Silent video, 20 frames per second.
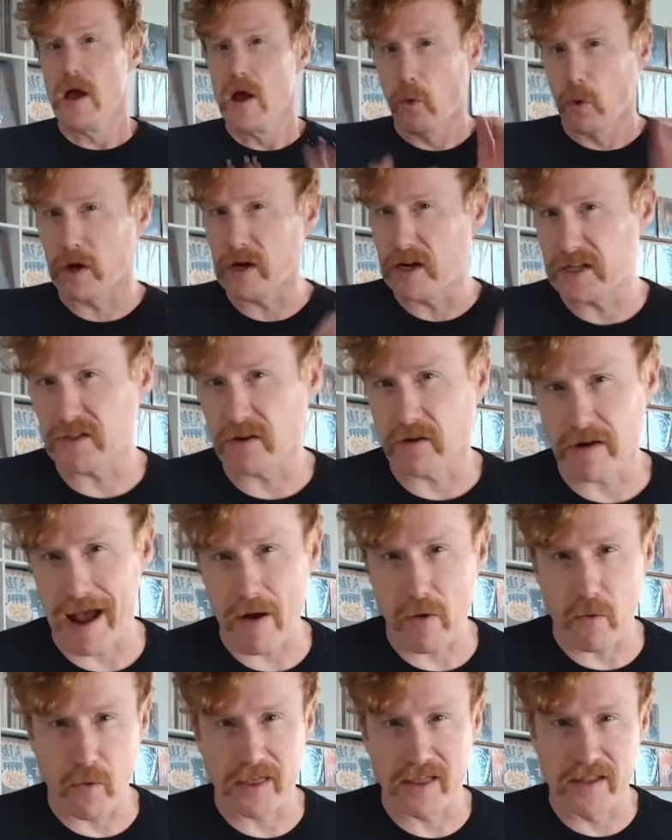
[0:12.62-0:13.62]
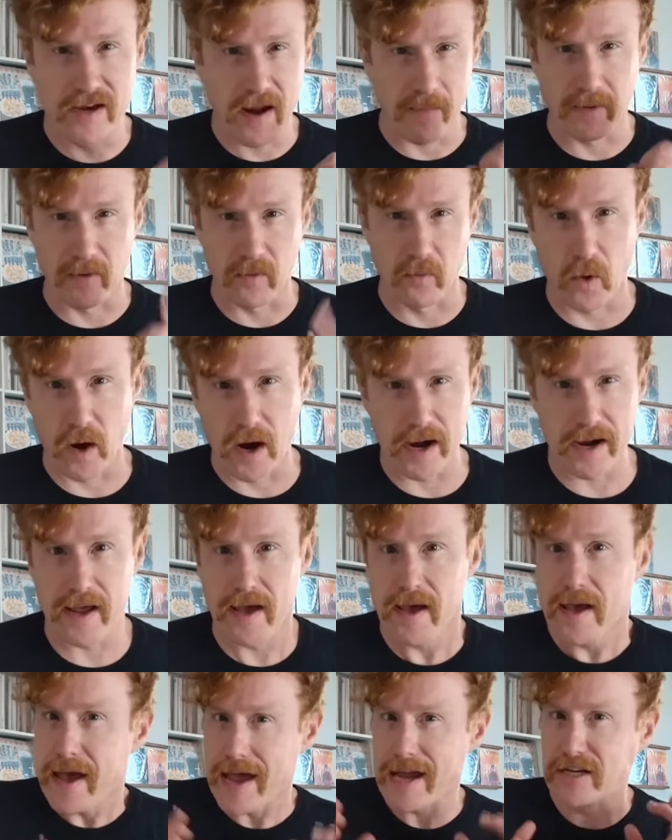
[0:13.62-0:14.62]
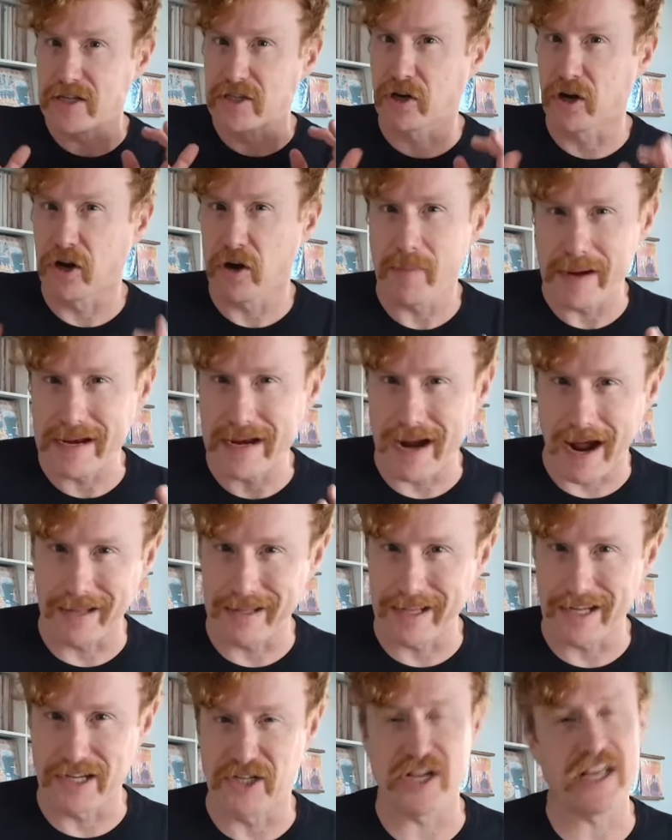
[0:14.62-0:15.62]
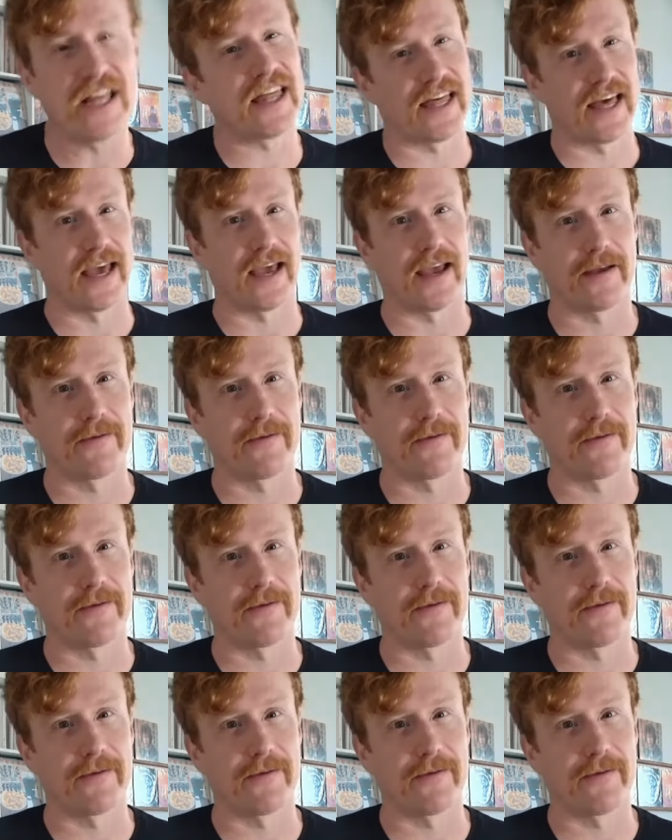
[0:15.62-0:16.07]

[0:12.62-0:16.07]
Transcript: We're going to start out with number one, a terminology thing.